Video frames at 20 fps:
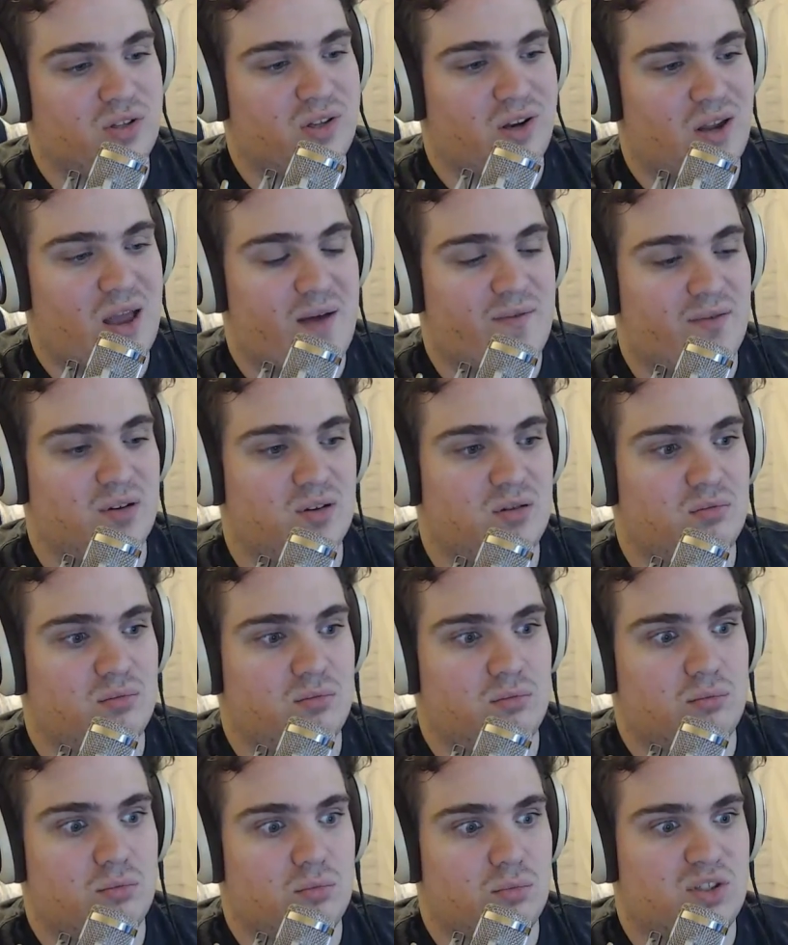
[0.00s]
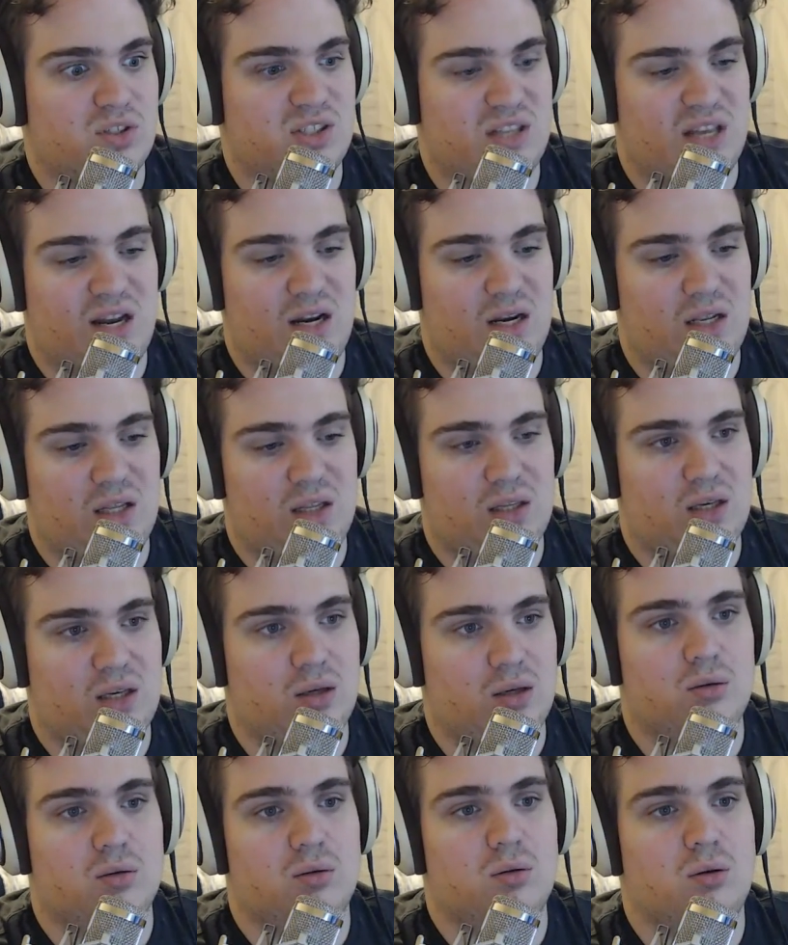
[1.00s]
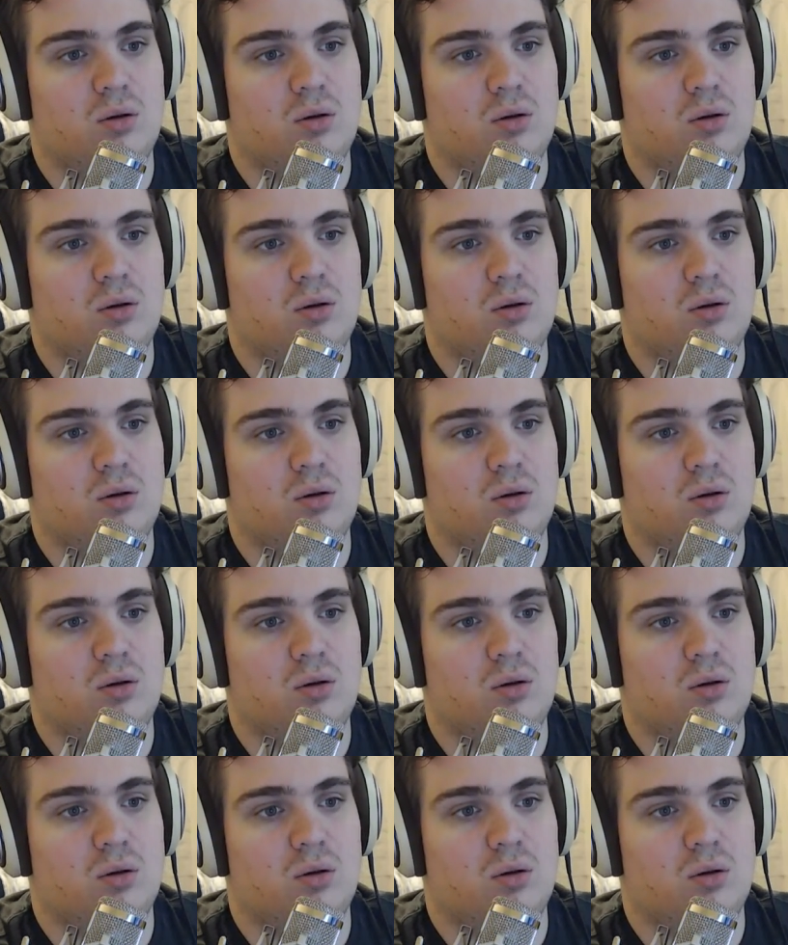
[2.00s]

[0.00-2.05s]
that haven't said anything. So